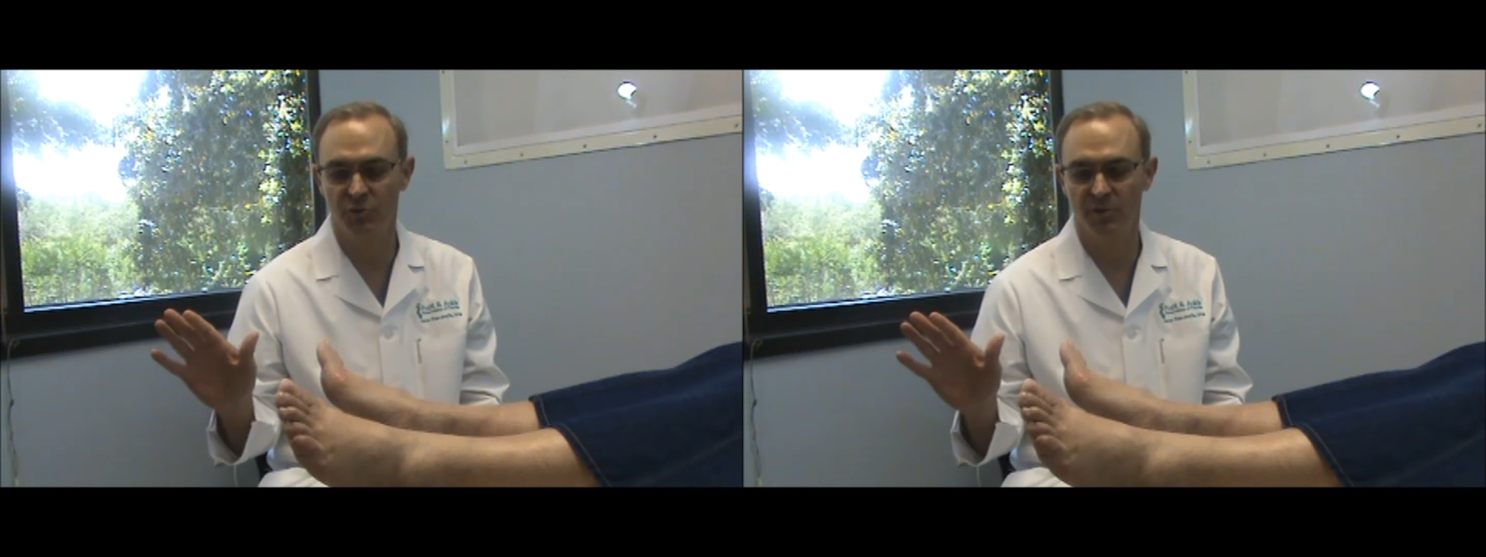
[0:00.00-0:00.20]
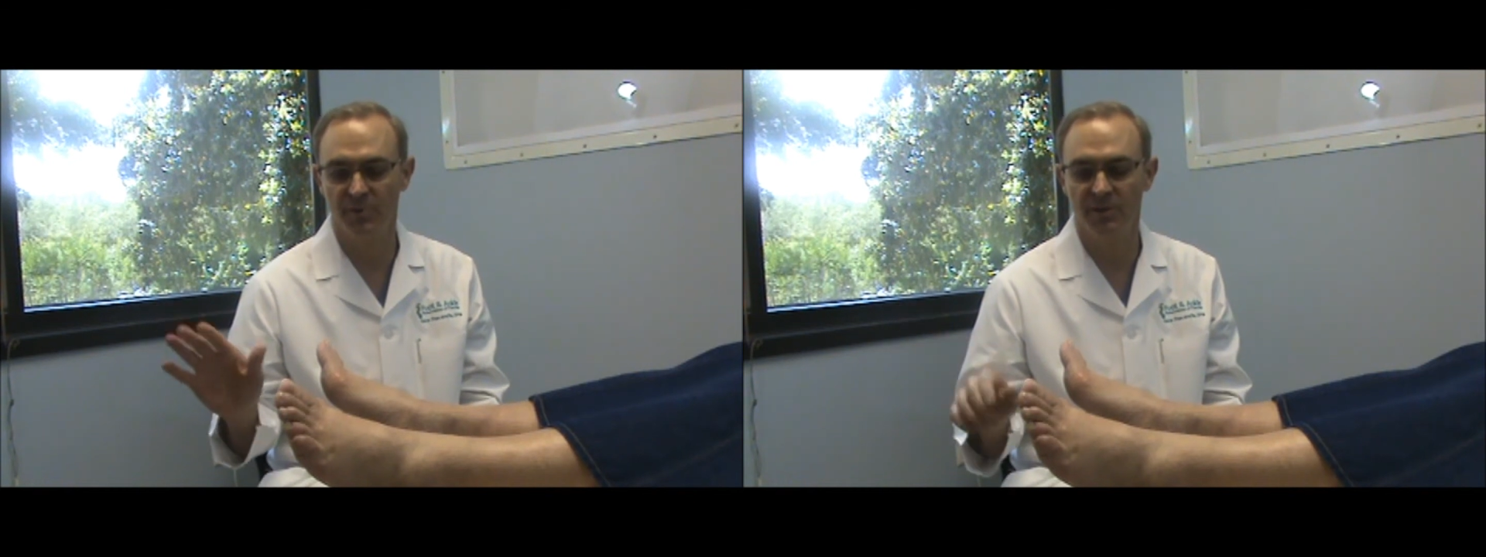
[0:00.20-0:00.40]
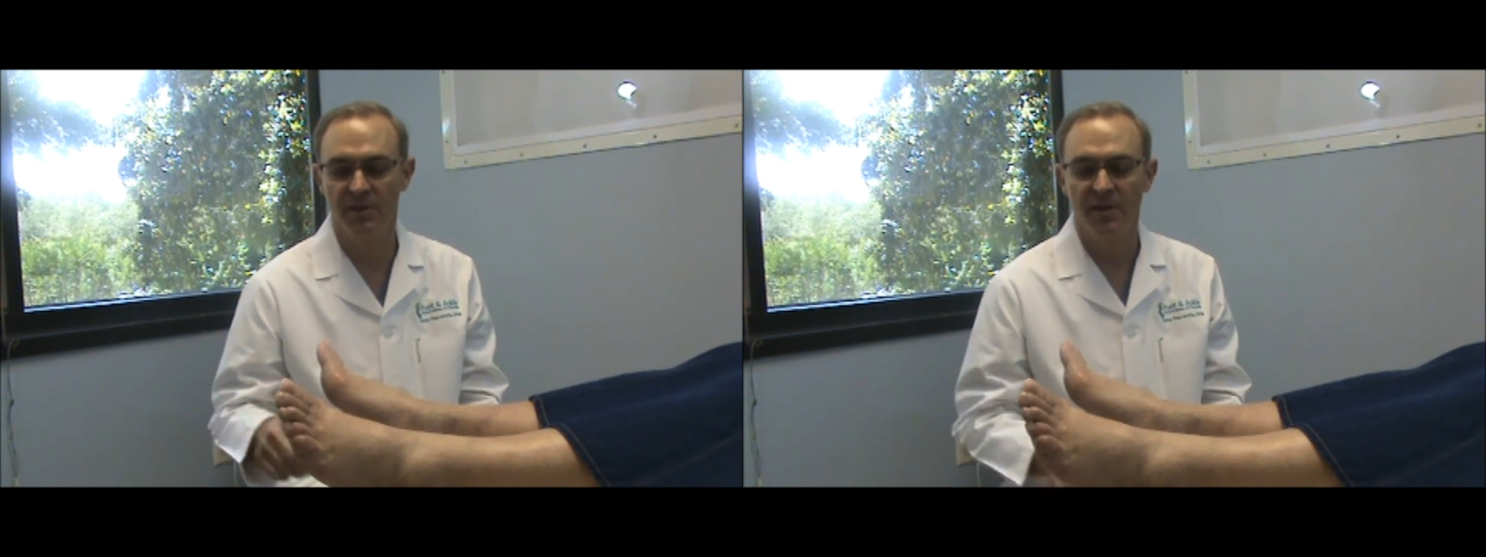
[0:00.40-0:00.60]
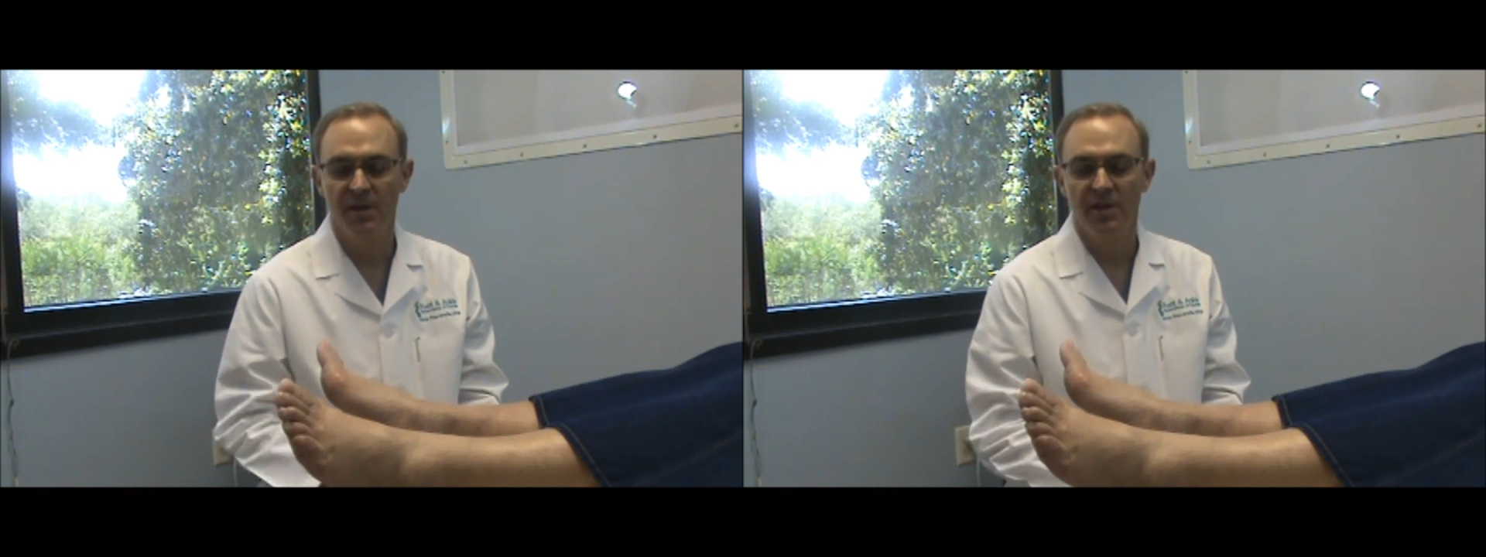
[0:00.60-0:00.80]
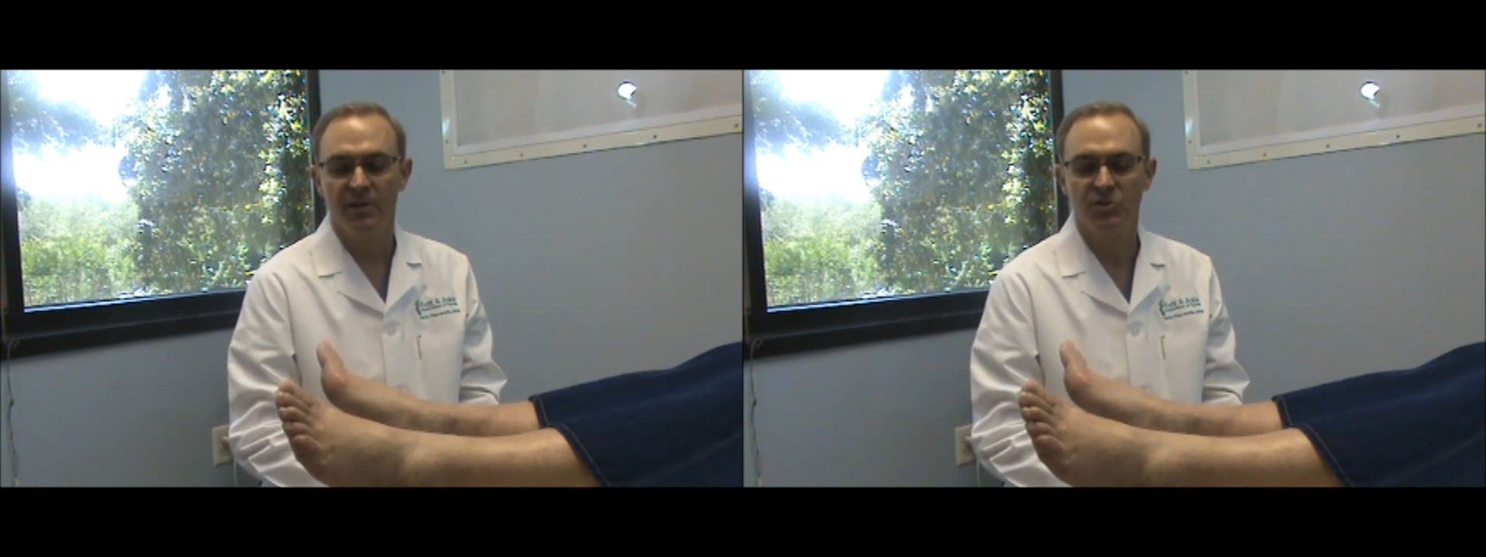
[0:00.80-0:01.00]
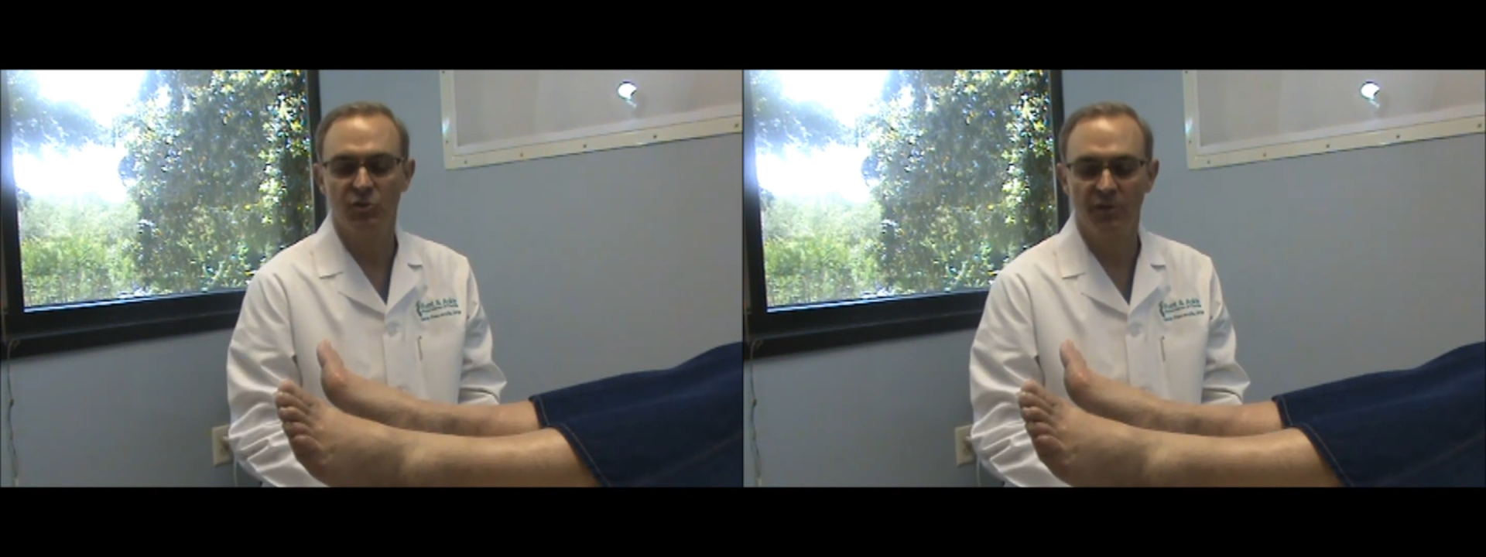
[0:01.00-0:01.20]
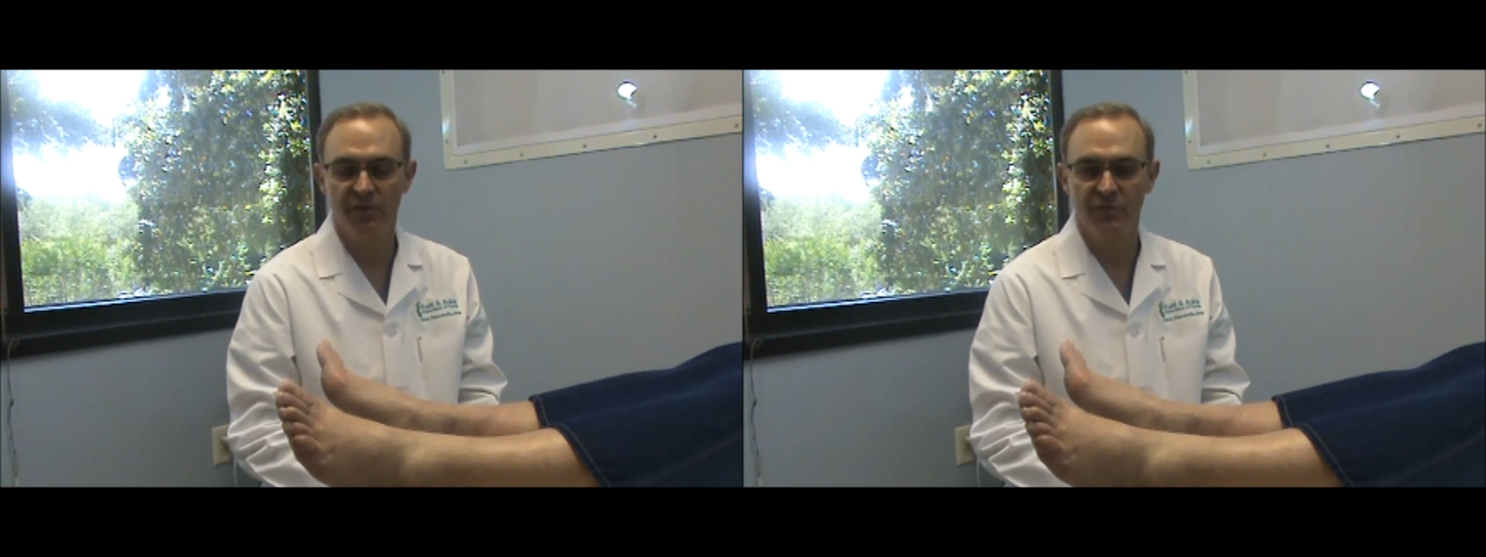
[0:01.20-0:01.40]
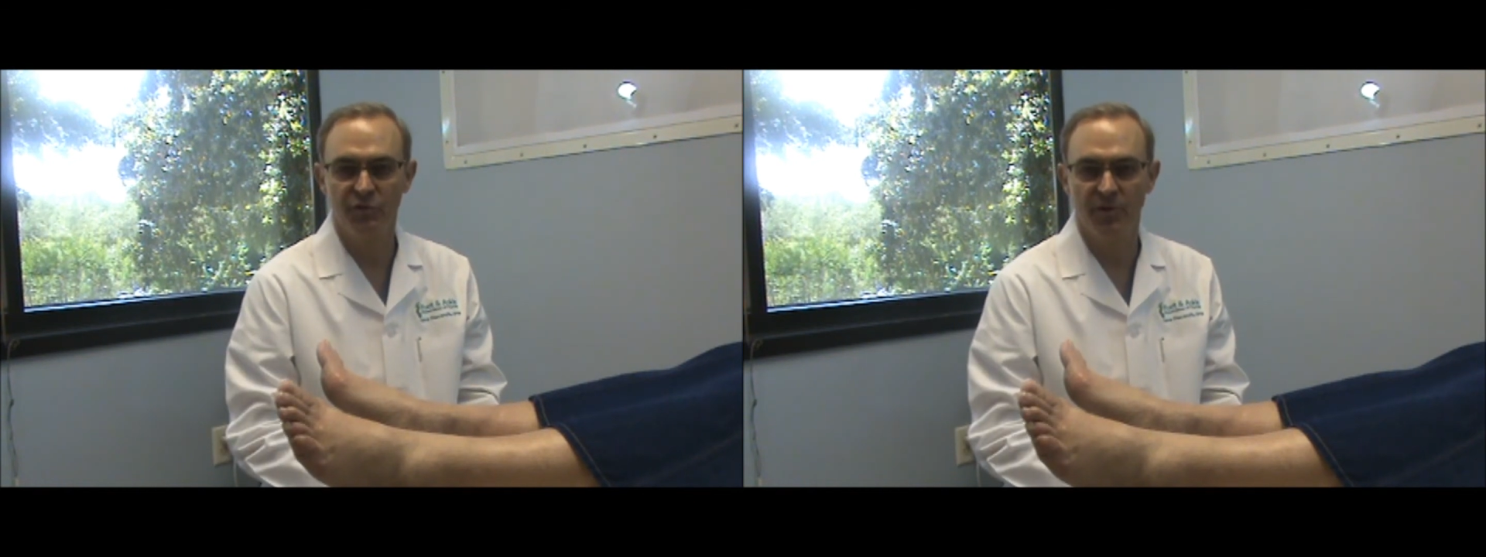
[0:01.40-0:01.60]
treatment.
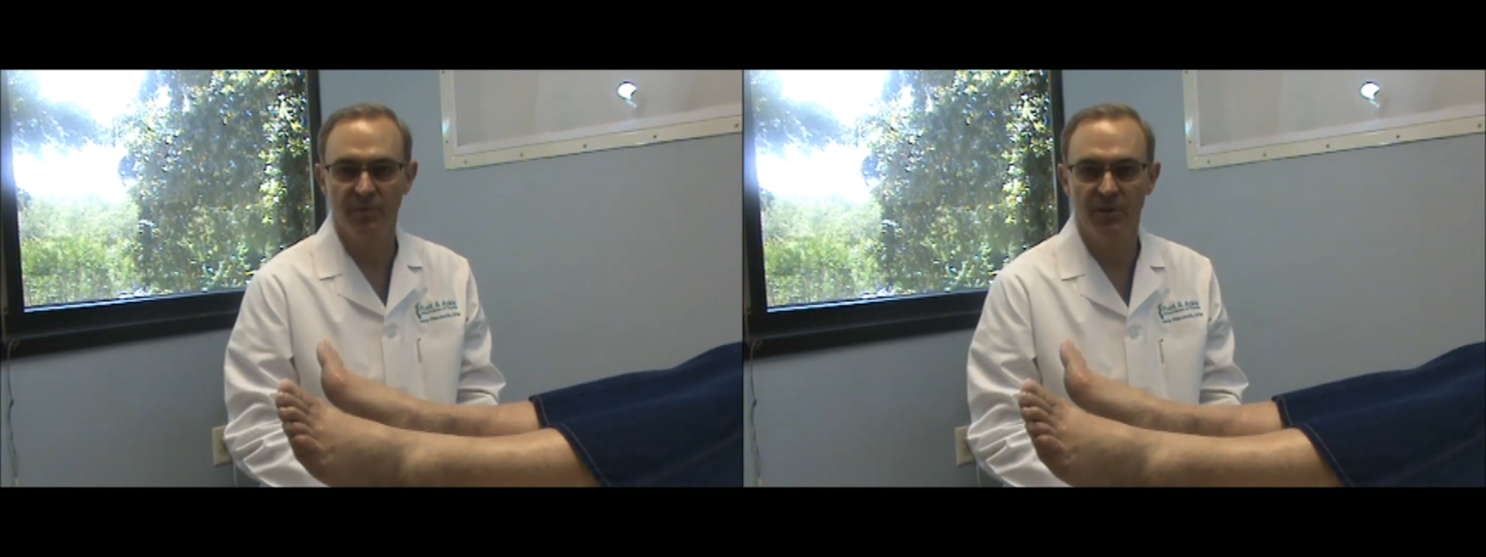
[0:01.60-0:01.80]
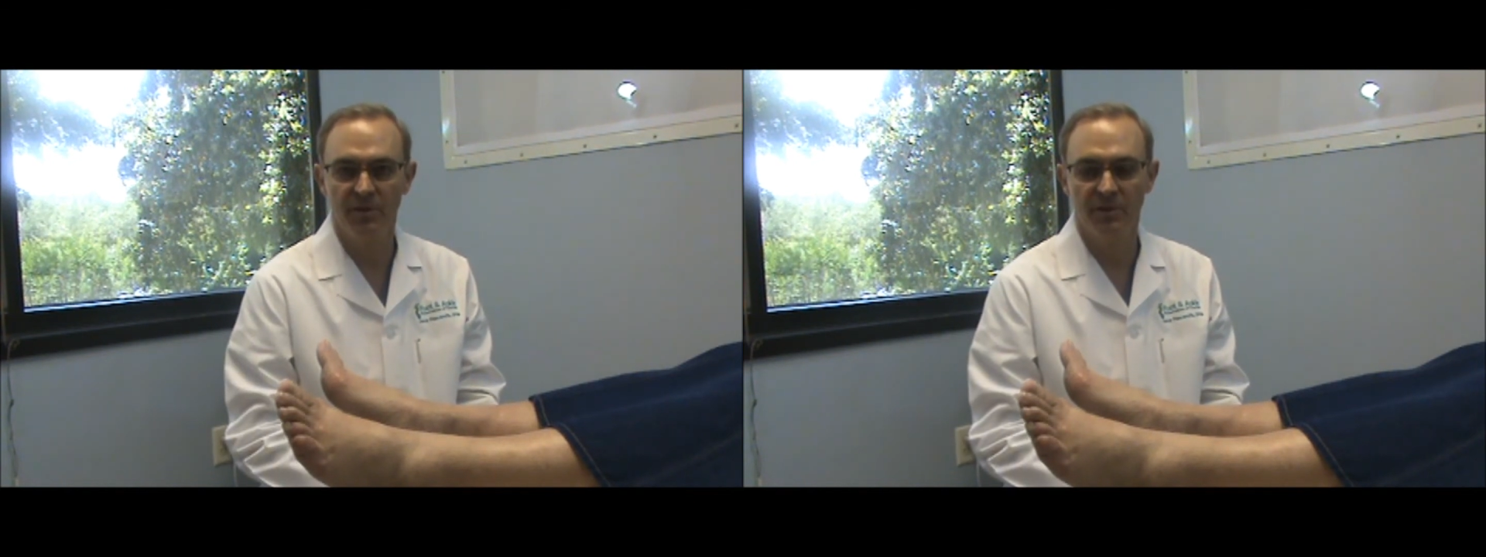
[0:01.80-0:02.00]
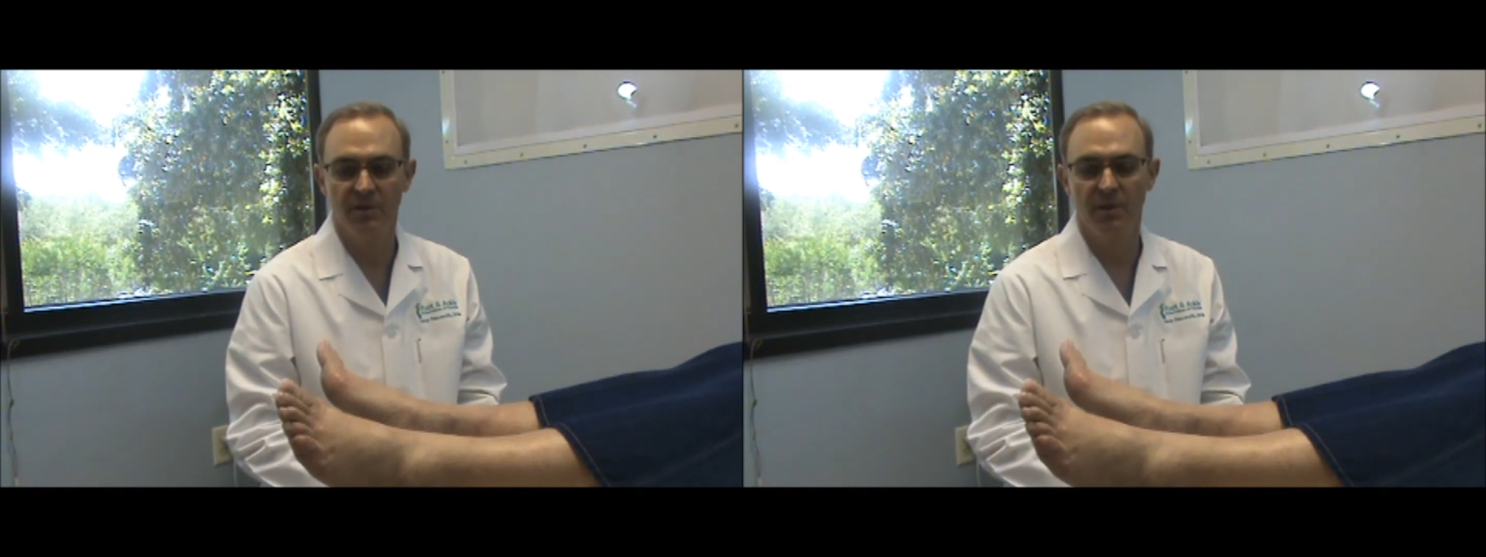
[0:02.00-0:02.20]
Conservative treatment